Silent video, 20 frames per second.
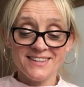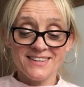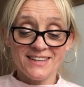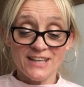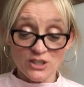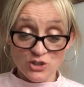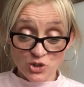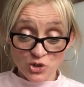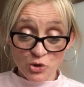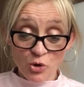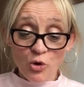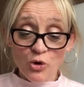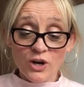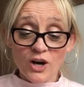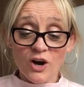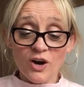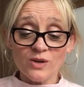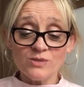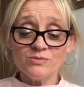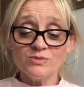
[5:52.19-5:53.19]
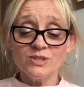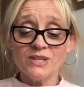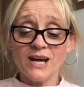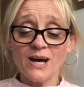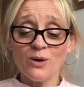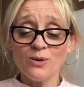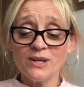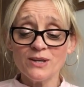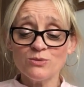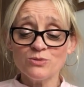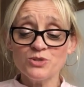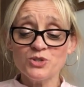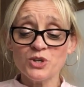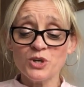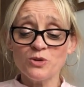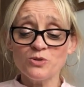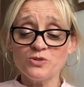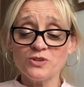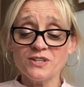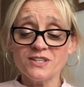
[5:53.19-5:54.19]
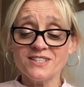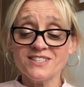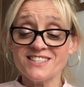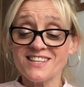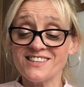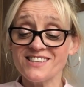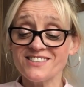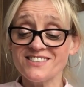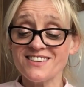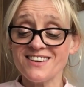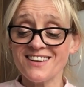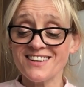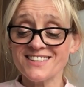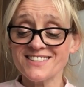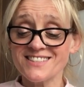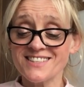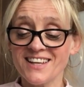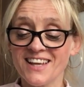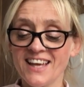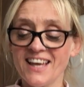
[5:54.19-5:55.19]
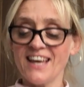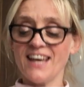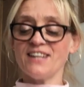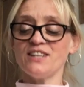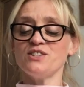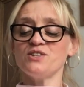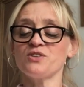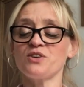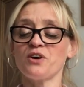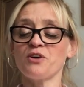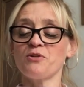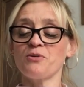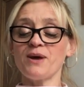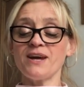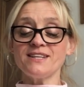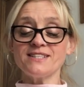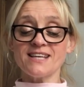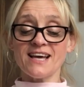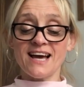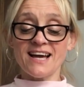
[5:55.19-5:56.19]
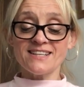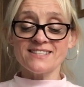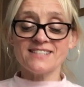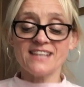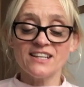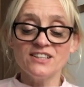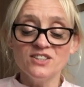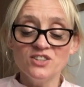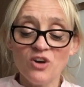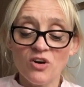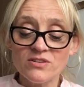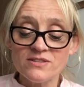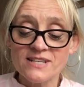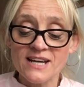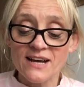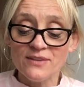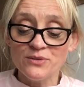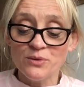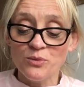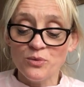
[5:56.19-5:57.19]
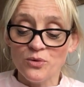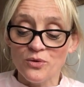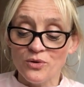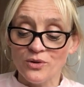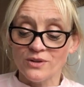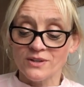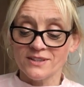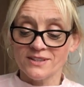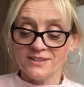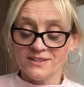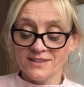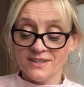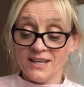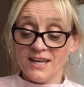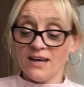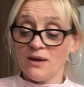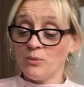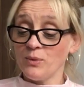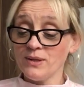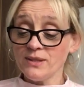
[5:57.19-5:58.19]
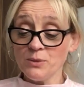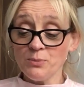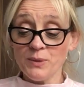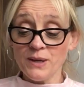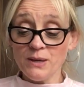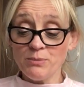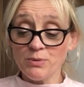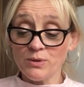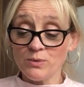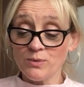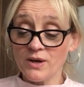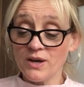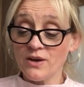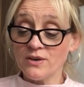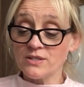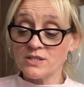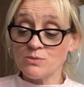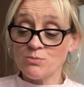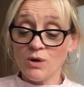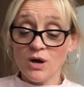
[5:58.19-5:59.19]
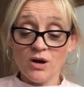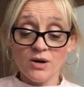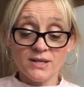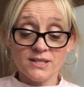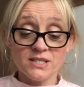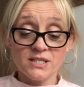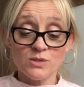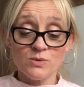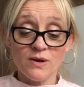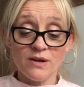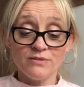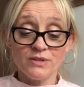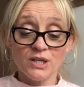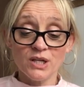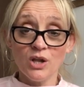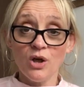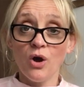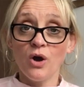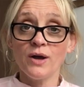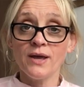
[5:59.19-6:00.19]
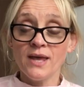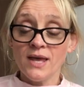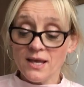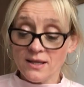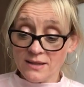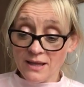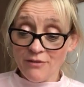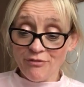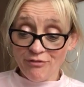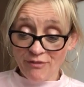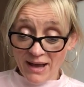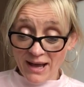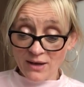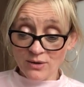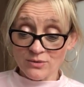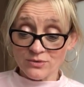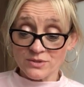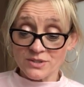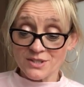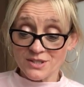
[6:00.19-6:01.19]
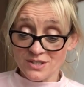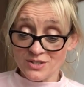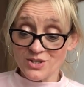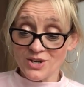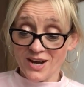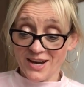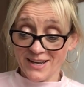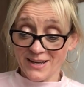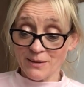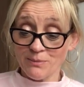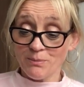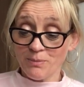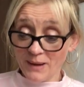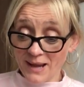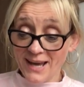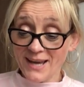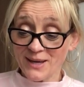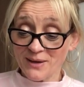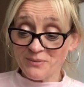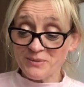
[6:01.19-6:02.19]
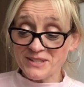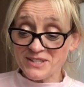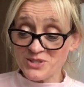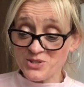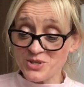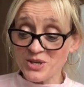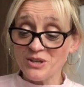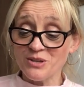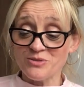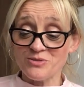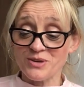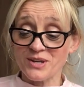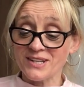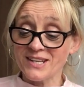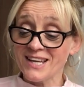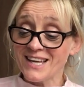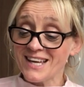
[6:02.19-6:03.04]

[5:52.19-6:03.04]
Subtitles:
"It's your garden now, little children," said the giant. And he took a great axe and knocked down the wall. And when the people were going to market at 12 o'clock, they found the giant playing with the children